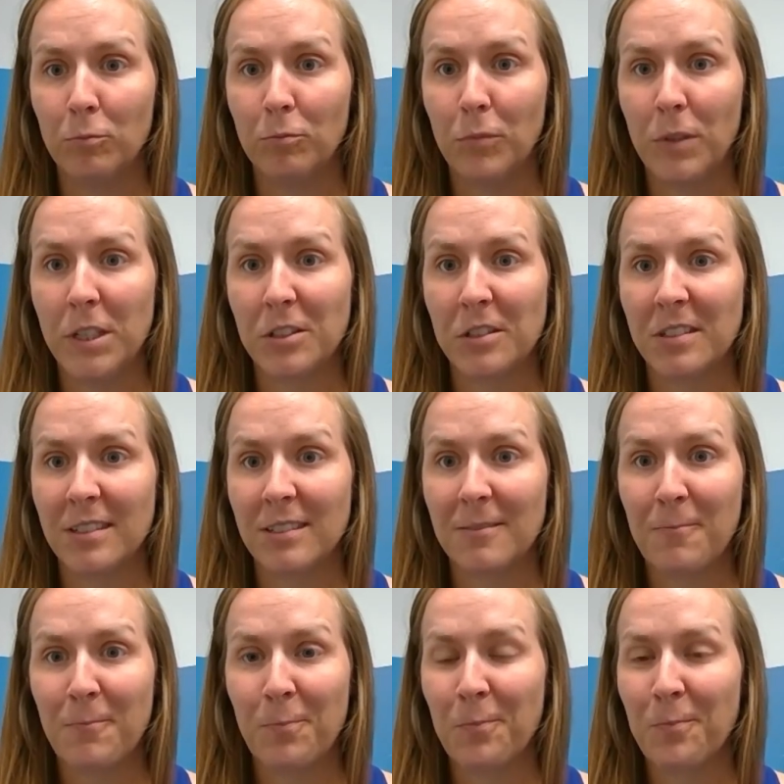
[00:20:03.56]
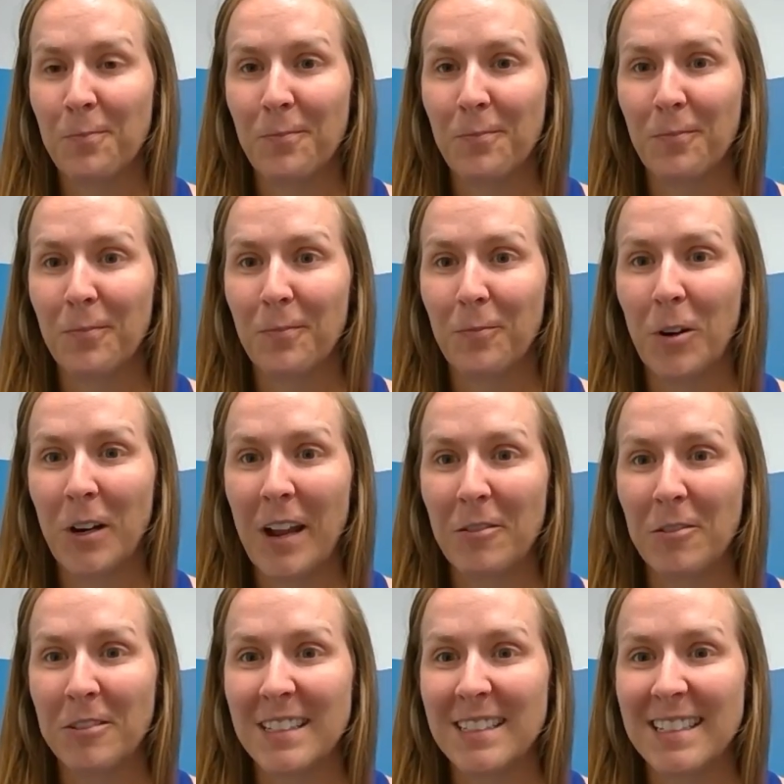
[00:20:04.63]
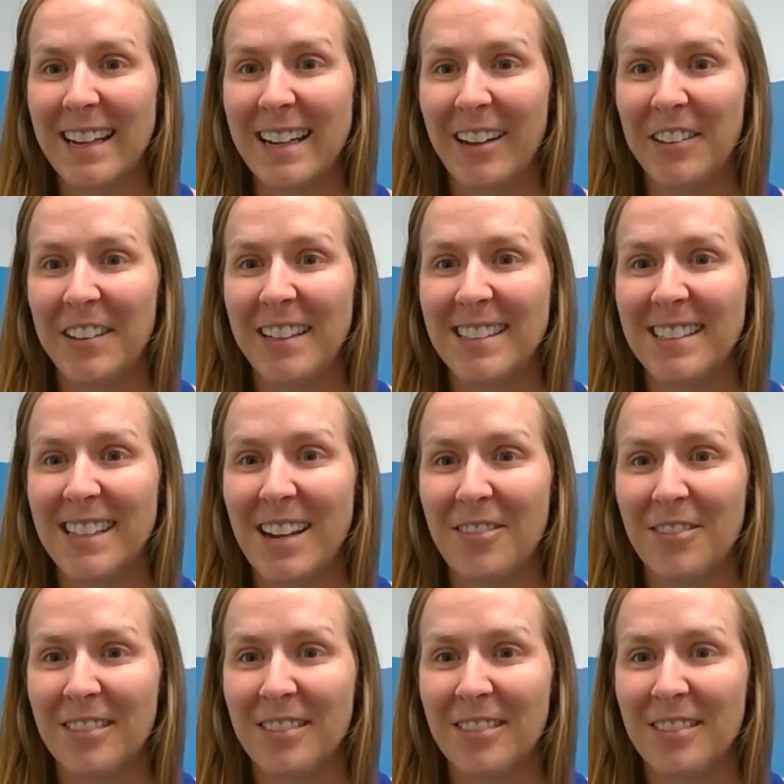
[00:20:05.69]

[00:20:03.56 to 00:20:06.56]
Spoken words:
we just want everyone to stay healthy and safe.